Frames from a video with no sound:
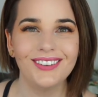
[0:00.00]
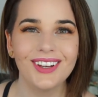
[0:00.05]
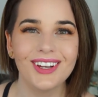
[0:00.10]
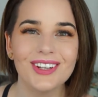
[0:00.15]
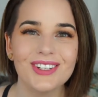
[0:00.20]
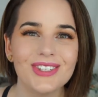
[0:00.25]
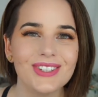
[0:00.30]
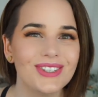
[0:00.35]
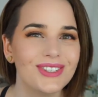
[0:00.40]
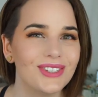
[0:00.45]

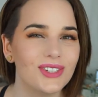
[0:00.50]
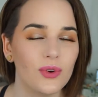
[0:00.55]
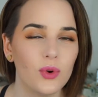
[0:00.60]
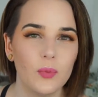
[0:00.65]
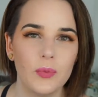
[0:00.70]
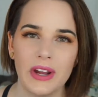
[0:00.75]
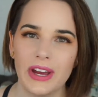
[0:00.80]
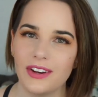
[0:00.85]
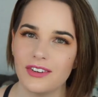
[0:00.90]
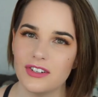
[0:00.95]
because it's so
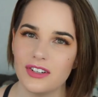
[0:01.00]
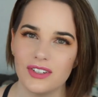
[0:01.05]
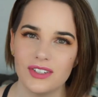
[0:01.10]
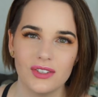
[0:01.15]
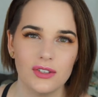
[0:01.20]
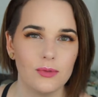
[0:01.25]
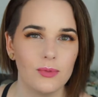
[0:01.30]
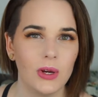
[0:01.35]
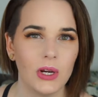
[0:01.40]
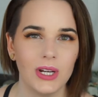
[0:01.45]
obnoxious.
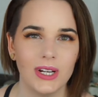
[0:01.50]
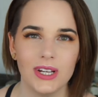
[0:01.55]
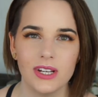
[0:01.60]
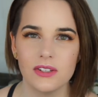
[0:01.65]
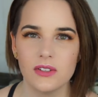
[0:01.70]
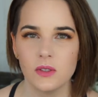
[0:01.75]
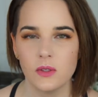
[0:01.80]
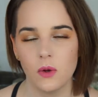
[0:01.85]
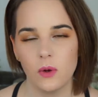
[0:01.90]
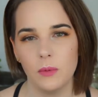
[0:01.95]
Their marketing
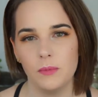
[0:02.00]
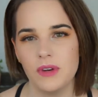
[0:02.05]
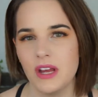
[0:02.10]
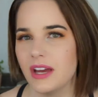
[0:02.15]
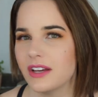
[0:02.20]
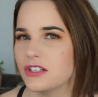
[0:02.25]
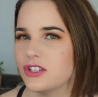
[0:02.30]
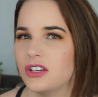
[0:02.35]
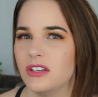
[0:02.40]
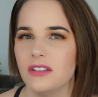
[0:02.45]
is so
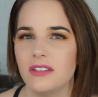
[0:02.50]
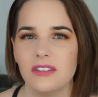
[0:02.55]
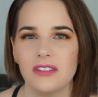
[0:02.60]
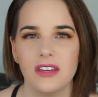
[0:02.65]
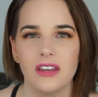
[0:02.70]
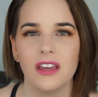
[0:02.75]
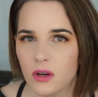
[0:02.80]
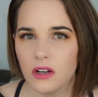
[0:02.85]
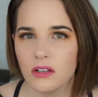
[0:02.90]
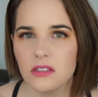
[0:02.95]
obnoxious,
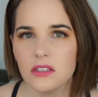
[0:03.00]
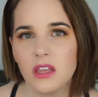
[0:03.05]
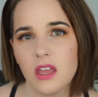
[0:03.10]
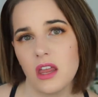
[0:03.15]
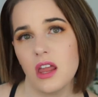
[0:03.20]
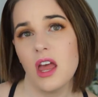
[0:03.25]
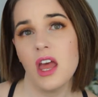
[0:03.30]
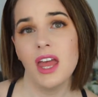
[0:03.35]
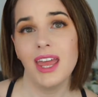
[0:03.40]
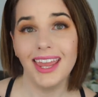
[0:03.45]
like where it's
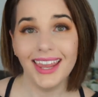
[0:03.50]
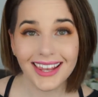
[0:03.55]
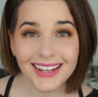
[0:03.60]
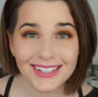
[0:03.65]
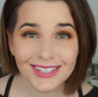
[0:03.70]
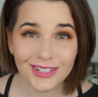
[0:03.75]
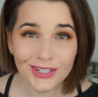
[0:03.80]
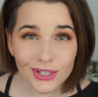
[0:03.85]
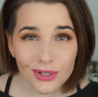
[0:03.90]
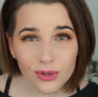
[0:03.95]
like,
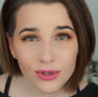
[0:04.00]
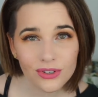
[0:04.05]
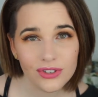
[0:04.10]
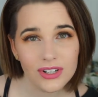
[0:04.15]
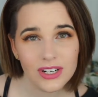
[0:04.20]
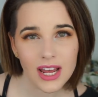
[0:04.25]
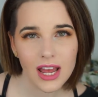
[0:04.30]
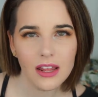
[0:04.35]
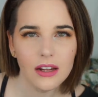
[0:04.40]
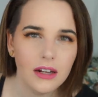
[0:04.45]
it's a
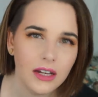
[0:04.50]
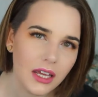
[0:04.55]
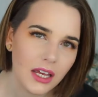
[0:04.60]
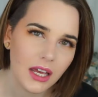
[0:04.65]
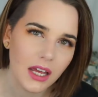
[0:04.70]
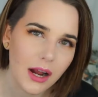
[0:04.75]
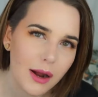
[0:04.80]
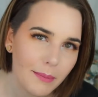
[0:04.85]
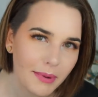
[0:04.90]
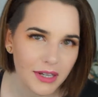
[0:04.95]
$200
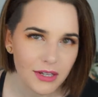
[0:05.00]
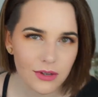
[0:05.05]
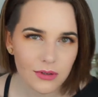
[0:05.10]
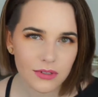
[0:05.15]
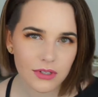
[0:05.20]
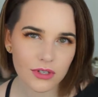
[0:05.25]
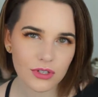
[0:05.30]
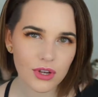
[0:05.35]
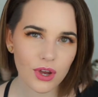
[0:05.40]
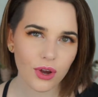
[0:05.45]
kit, but
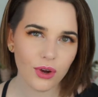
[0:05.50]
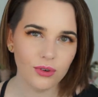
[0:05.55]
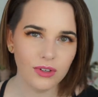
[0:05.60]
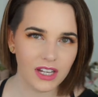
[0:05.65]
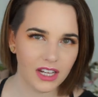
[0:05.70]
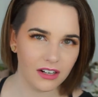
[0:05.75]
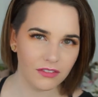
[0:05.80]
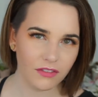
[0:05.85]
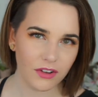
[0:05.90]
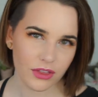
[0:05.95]
use this code and
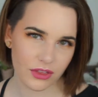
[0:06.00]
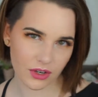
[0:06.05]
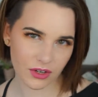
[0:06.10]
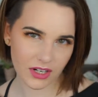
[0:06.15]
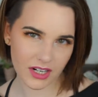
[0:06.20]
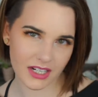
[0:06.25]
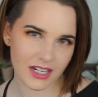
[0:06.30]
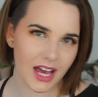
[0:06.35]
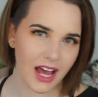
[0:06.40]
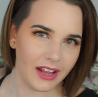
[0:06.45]
get it for
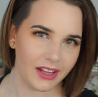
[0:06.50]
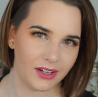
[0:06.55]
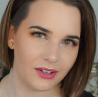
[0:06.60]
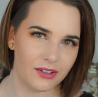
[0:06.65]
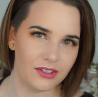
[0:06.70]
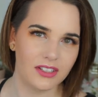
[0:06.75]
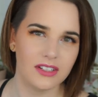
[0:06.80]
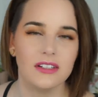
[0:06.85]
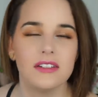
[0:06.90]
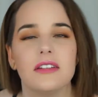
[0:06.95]

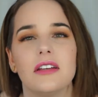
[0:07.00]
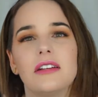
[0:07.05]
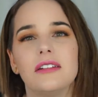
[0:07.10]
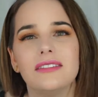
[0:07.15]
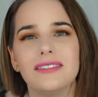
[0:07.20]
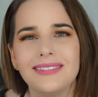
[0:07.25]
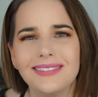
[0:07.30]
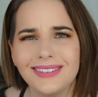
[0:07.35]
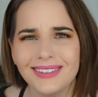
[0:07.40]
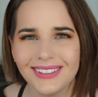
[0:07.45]
$30. And it's
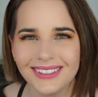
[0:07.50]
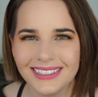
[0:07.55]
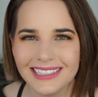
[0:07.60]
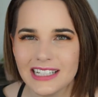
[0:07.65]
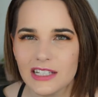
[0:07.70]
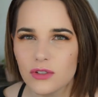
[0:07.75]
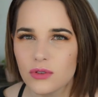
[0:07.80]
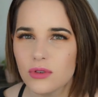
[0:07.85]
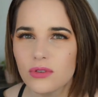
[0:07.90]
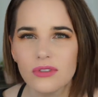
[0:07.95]
like,
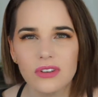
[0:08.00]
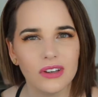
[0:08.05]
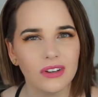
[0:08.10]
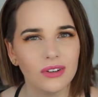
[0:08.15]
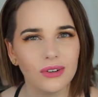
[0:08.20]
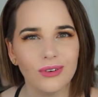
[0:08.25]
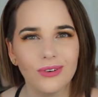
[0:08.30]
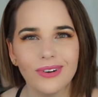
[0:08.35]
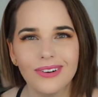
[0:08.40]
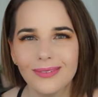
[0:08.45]
screw
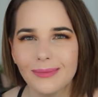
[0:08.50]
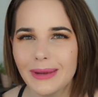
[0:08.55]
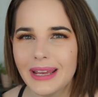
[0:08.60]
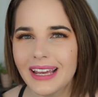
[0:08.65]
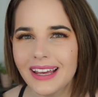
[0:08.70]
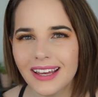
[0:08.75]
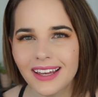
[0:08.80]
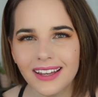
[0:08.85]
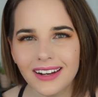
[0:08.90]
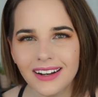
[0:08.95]
you,
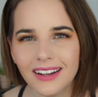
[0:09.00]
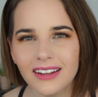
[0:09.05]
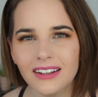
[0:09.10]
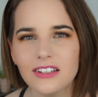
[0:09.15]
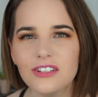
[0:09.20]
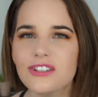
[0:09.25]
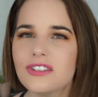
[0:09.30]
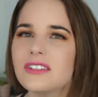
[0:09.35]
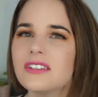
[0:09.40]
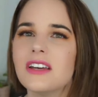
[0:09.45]
man.
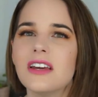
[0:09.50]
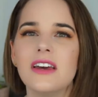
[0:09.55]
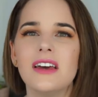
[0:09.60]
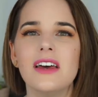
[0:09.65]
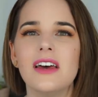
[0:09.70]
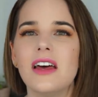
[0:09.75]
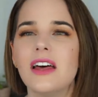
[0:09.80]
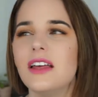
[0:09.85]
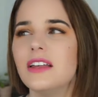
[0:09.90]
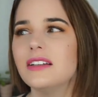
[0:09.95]
Just
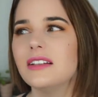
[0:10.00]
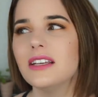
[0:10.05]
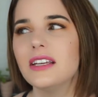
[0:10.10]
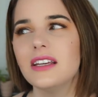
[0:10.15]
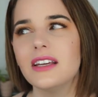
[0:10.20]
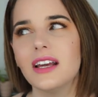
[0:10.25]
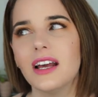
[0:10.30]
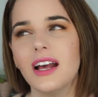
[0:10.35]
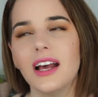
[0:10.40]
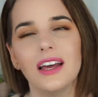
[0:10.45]

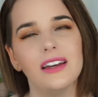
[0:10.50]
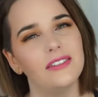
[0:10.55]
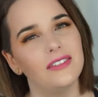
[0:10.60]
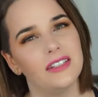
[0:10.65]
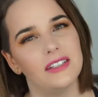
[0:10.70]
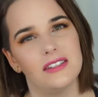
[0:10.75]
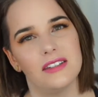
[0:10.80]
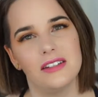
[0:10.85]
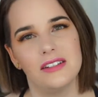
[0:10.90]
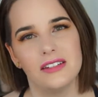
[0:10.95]
like,
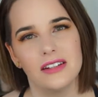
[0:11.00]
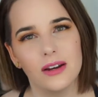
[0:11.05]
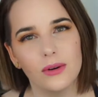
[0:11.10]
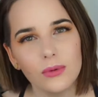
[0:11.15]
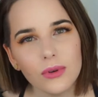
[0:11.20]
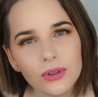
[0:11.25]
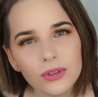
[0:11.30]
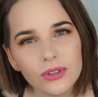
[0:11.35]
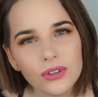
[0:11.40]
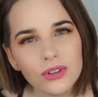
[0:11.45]
obviously it's not
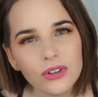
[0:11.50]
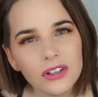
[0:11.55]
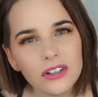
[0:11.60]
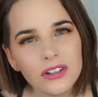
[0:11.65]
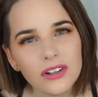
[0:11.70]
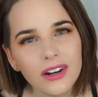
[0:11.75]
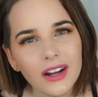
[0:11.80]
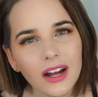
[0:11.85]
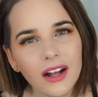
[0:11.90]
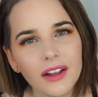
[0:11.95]
worth
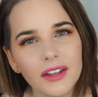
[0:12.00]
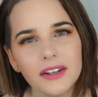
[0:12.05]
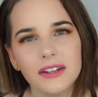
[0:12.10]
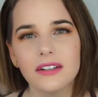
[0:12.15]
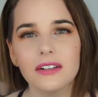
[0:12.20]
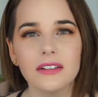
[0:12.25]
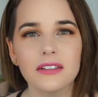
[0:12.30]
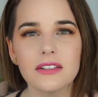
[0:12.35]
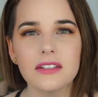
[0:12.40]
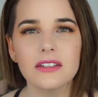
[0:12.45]

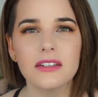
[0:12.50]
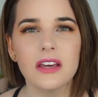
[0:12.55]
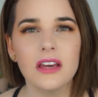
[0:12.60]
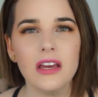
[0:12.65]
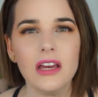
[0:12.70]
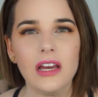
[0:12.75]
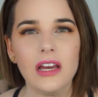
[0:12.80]
$200.